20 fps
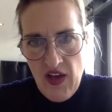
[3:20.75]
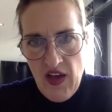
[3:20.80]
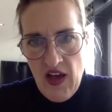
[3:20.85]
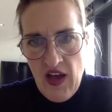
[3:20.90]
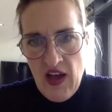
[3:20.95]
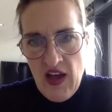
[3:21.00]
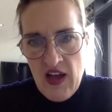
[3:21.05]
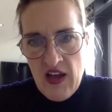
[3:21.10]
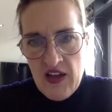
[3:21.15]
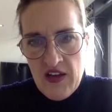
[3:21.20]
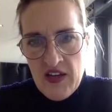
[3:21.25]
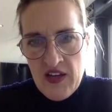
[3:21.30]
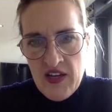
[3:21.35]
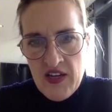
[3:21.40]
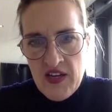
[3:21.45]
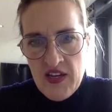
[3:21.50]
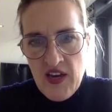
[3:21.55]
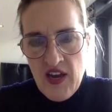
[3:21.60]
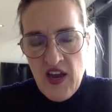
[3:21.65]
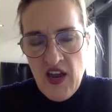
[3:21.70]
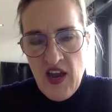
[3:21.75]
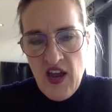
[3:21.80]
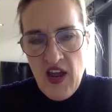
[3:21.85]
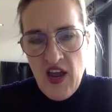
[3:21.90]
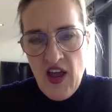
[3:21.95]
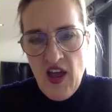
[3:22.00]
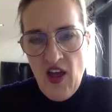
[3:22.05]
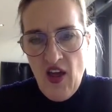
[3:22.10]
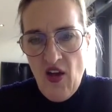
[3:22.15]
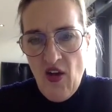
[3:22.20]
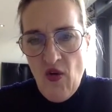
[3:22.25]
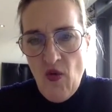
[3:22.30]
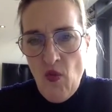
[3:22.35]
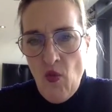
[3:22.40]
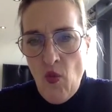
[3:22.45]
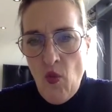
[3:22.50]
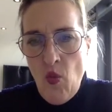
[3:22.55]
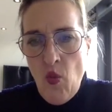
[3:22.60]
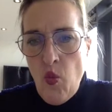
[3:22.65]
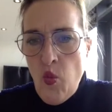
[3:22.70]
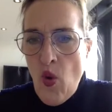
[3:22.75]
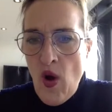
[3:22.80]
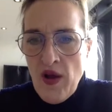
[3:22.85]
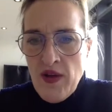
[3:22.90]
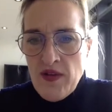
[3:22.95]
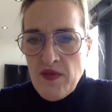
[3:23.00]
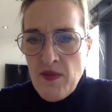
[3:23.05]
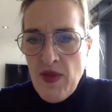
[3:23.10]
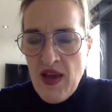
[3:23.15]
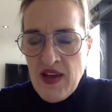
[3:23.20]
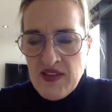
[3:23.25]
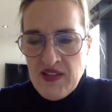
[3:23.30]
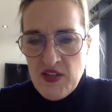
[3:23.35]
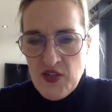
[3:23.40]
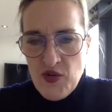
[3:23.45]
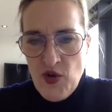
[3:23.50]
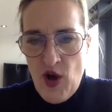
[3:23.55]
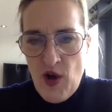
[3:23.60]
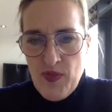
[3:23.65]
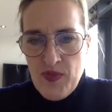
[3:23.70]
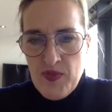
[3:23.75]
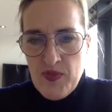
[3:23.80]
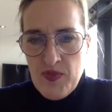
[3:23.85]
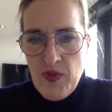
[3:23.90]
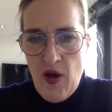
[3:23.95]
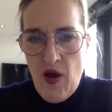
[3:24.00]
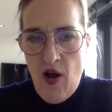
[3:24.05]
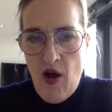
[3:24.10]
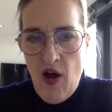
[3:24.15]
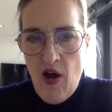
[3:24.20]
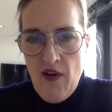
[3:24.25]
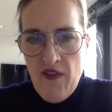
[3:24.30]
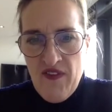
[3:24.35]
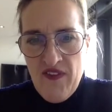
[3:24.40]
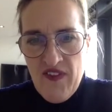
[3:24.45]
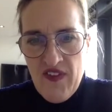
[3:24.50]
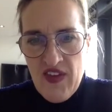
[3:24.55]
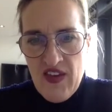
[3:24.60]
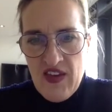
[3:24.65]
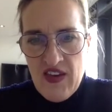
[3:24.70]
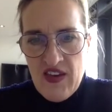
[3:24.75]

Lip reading: And what makes it drop off